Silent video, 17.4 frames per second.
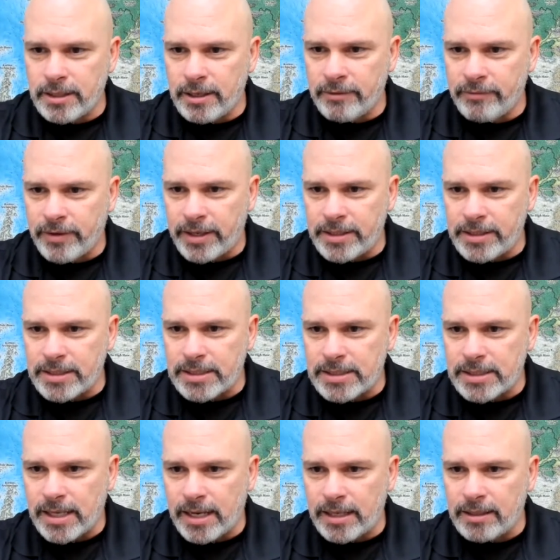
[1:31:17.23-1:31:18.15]
if I
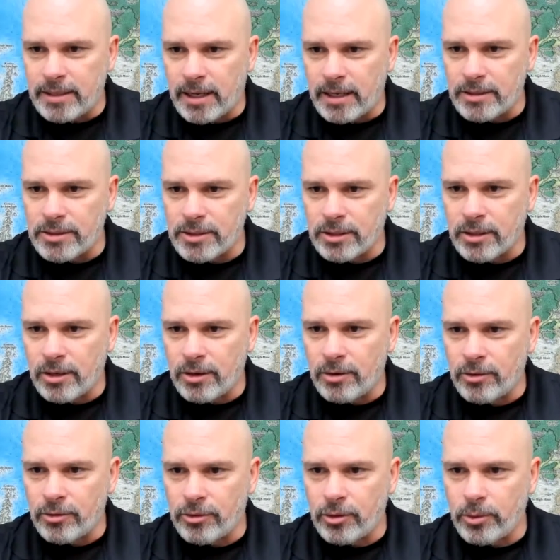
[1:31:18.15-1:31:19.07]
decide not to
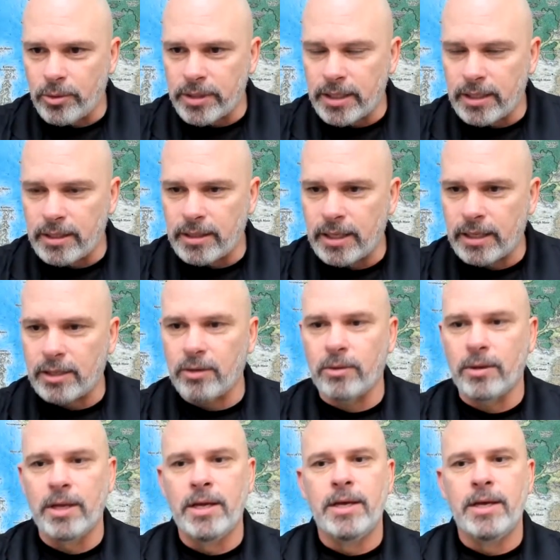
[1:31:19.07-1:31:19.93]
go through with it? Thank you.